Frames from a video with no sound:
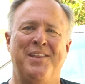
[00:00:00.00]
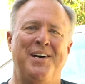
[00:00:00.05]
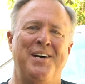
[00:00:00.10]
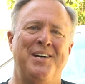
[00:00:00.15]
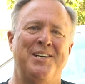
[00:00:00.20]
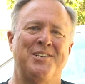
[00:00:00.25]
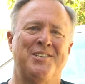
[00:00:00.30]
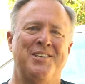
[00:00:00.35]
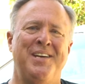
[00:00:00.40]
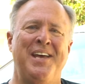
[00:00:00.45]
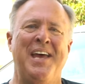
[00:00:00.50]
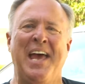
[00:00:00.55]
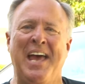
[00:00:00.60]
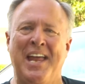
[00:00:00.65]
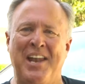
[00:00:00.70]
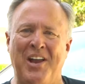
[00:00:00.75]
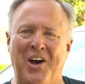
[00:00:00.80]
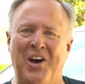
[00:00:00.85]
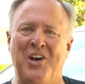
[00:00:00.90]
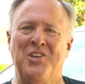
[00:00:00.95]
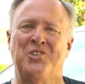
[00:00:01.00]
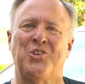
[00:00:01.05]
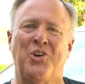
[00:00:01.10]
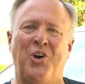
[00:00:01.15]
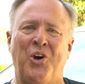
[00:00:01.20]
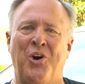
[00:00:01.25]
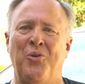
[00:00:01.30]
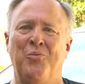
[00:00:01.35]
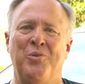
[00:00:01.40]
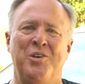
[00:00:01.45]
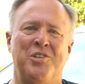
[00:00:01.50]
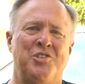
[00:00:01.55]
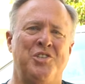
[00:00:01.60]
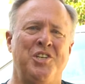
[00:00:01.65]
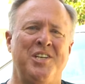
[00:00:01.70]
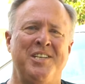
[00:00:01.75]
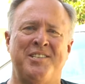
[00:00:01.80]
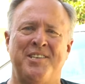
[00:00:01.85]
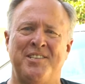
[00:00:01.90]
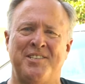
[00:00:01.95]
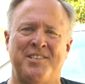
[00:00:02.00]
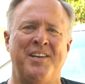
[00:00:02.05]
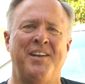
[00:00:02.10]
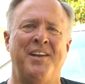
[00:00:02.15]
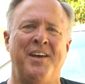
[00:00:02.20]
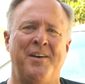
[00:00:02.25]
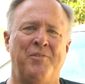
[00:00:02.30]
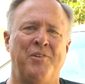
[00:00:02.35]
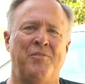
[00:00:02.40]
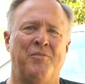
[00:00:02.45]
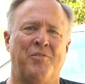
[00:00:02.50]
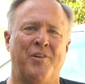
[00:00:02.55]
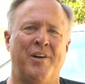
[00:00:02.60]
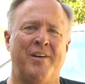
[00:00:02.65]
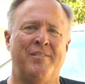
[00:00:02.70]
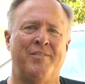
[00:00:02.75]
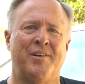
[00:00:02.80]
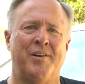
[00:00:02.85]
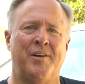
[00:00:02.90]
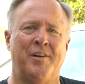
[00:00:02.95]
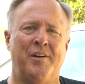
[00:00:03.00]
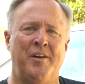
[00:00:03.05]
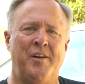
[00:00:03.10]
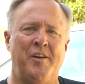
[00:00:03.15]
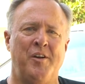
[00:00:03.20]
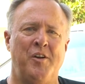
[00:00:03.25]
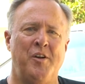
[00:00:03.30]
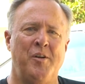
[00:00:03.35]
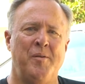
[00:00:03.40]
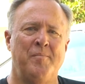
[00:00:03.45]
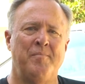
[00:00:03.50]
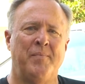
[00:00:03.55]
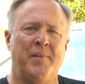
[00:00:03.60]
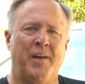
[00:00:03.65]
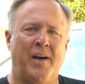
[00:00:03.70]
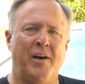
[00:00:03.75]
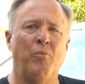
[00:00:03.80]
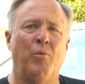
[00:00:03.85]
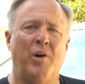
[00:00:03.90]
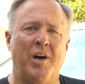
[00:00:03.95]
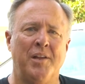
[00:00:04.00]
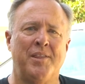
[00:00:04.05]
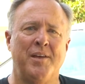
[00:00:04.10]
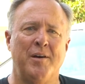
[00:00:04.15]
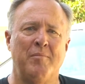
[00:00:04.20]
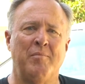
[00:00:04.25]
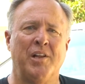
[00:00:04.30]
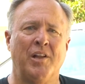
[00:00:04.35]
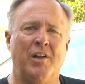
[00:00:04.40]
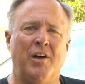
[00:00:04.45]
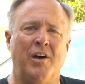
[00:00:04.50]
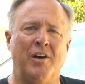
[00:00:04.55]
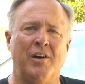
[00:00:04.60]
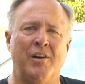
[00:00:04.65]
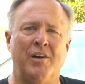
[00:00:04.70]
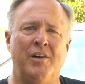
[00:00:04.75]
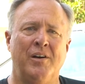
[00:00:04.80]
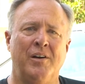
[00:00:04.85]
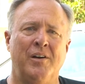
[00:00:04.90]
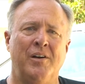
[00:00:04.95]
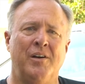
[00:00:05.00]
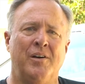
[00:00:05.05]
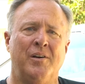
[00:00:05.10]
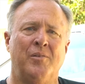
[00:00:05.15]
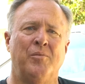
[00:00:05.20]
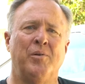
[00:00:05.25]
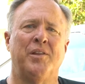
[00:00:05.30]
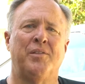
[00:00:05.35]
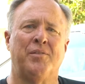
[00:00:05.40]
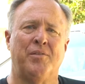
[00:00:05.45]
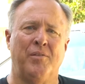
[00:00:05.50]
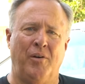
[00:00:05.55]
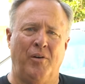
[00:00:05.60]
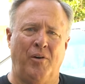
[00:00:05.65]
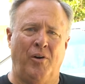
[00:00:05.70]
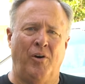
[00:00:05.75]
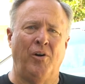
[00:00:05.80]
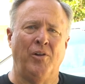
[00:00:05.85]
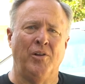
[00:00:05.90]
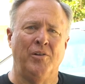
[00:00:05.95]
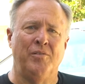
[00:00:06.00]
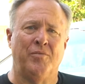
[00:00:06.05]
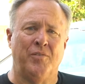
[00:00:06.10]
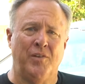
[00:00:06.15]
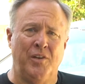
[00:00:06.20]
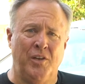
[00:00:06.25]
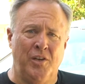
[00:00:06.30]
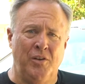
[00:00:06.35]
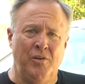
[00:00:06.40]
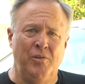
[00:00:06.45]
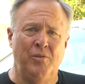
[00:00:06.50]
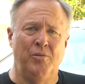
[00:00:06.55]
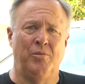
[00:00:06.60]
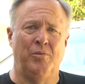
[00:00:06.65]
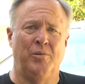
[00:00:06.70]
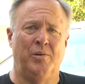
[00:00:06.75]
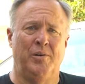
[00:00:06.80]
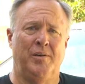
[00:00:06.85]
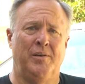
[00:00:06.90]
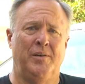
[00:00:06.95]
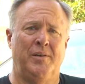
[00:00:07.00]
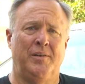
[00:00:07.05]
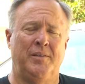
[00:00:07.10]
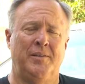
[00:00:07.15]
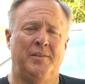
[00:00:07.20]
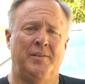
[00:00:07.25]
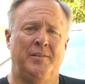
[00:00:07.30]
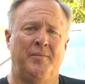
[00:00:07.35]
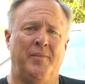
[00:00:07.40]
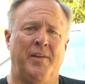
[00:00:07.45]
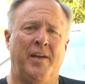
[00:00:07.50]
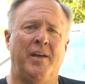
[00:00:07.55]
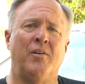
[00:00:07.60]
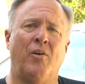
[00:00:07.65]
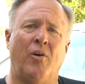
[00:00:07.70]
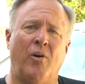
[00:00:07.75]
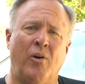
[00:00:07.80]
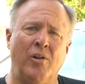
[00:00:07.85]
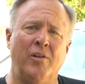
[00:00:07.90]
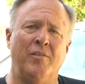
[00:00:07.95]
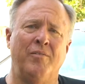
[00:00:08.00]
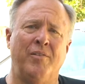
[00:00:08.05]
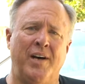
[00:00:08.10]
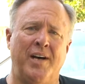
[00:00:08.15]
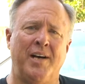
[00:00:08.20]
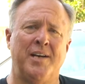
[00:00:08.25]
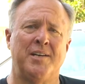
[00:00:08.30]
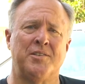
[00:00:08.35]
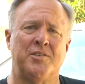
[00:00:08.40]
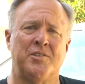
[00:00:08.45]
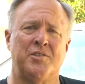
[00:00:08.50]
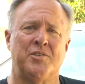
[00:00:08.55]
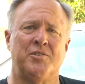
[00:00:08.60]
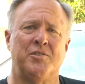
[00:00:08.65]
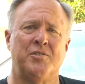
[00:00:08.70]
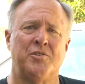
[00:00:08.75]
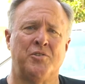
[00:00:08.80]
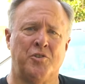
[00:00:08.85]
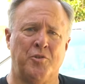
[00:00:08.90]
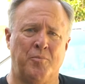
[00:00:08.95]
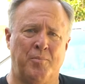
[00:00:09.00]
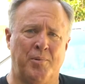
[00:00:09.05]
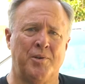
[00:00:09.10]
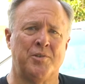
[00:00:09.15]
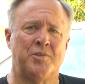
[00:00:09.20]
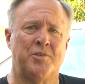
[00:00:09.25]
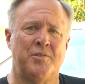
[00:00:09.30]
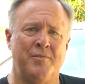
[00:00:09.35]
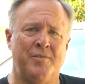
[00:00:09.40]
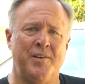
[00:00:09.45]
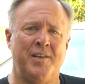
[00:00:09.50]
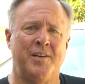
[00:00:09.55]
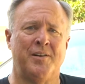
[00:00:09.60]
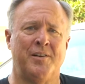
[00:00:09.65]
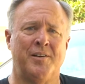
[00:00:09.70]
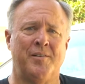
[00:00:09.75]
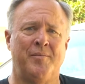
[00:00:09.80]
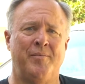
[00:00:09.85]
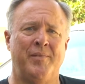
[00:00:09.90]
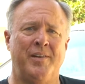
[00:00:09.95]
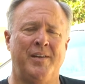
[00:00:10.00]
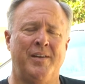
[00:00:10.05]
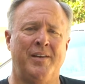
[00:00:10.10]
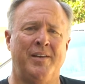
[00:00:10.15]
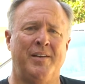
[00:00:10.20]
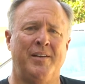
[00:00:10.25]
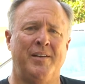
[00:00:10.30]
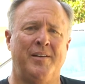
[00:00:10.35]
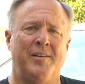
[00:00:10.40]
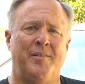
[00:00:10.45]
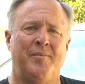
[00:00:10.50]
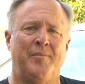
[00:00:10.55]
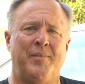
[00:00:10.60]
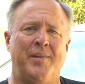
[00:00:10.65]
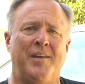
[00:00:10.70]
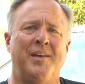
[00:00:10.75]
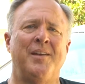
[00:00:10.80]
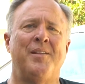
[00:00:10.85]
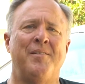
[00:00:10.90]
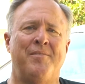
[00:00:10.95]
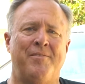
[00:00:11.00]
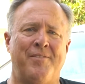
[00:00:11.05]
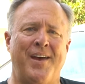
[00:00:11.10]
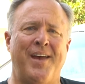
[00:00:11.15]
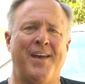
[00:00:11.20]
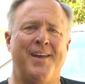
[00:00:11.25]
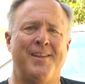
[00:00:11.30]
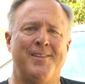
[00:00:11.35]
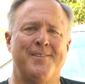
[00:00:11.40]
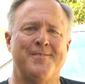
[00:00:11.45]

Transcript: us, and us all with Jesus in heaven forever. I want them along with all of you and all of us. to persevere in the faith.